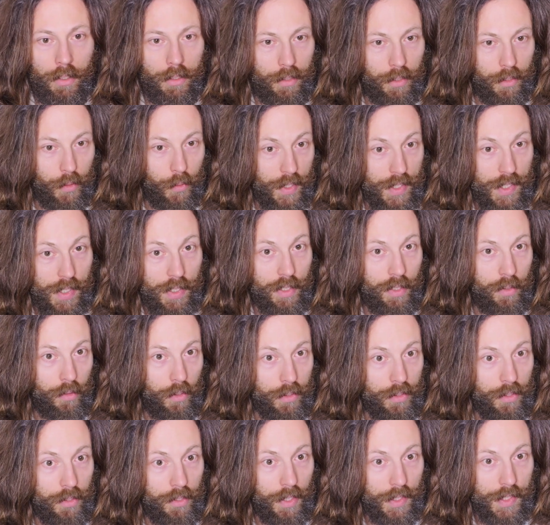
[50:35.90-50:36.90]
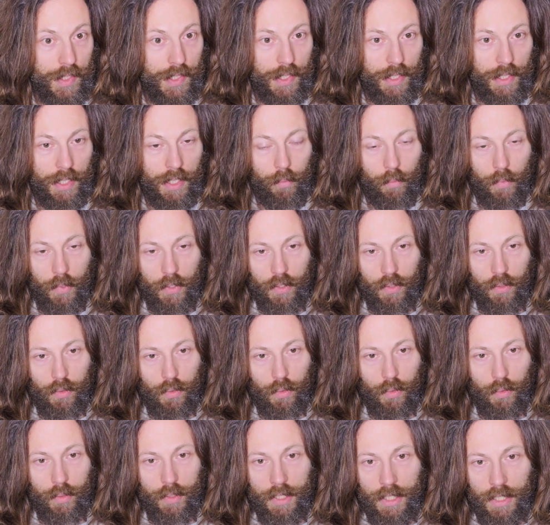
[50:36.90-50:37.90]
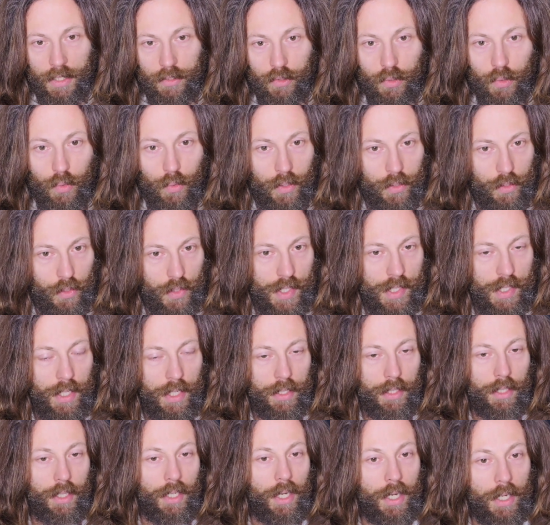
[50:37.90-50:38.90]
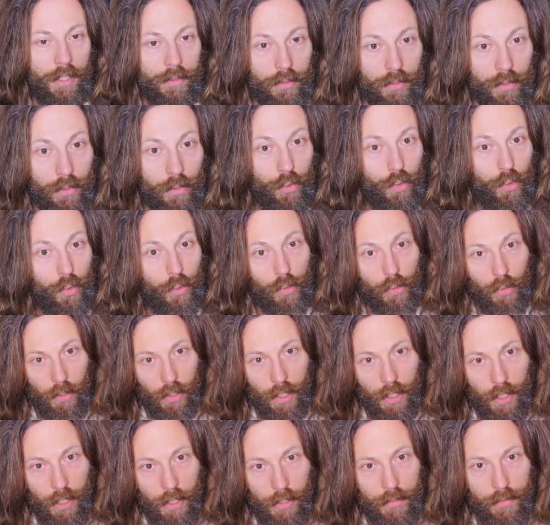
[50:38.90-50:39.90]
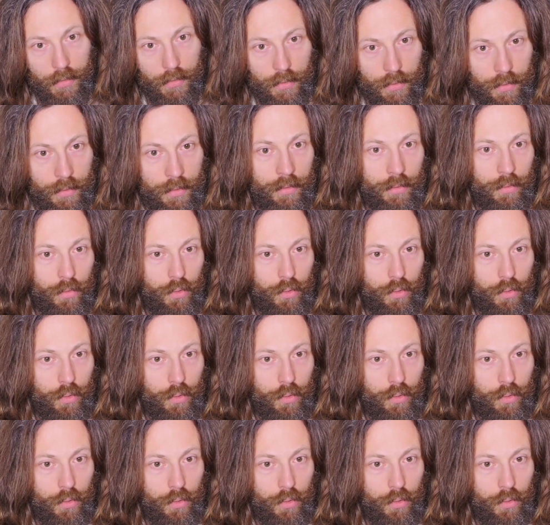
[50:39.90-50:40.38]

Christian orthodoxy, where you need to understand God through your heart,